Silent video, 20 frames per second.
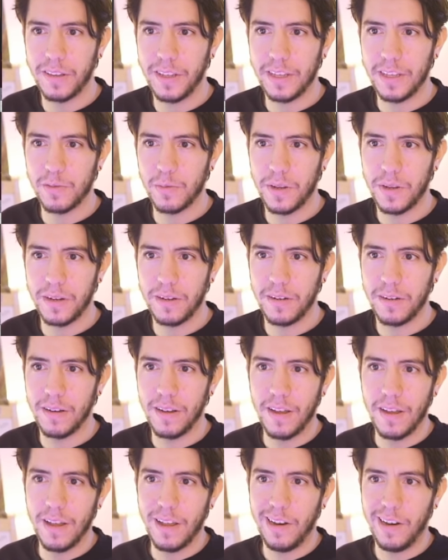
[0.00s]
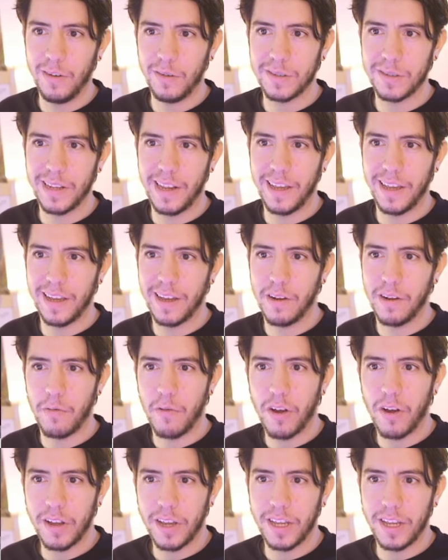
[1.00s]
This one looks like a
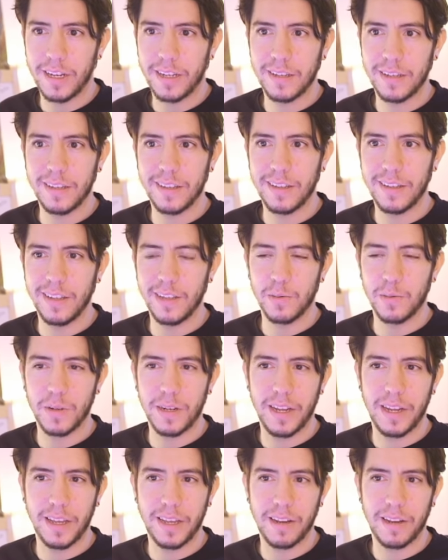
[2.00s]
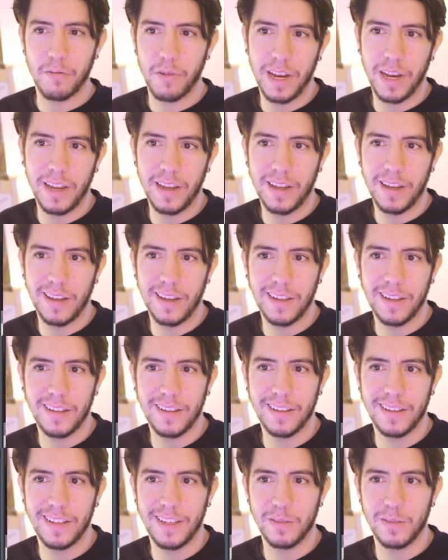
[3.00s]
rocket, this one like a ring,
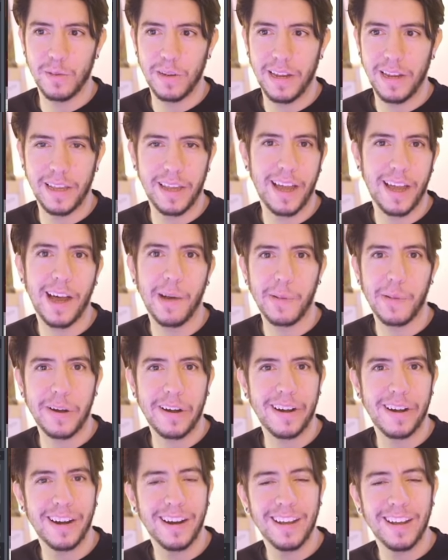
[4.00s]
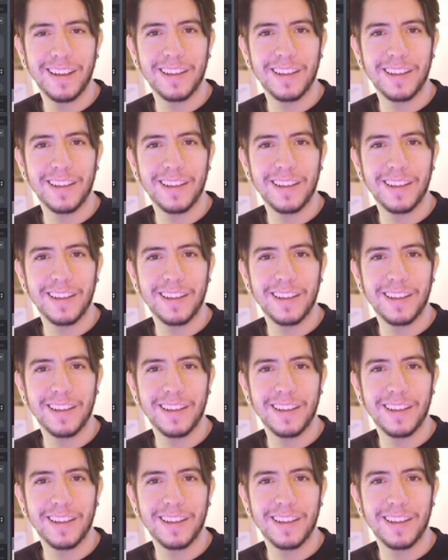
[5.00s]
and this one like a hammer.